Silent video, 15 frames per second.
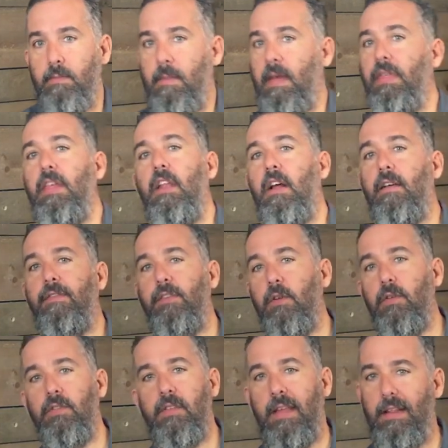A methanol
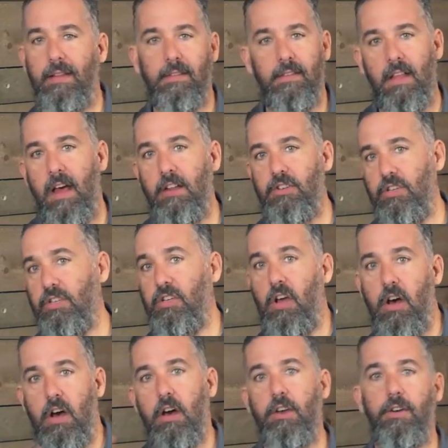fuel cell is not just
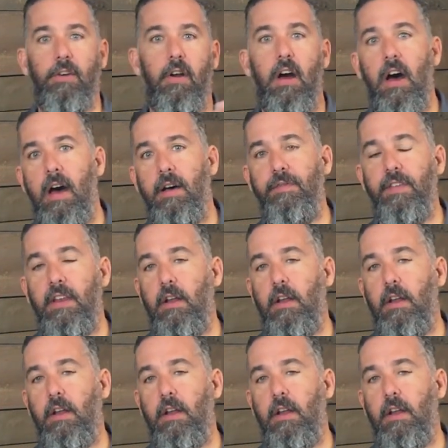on or off,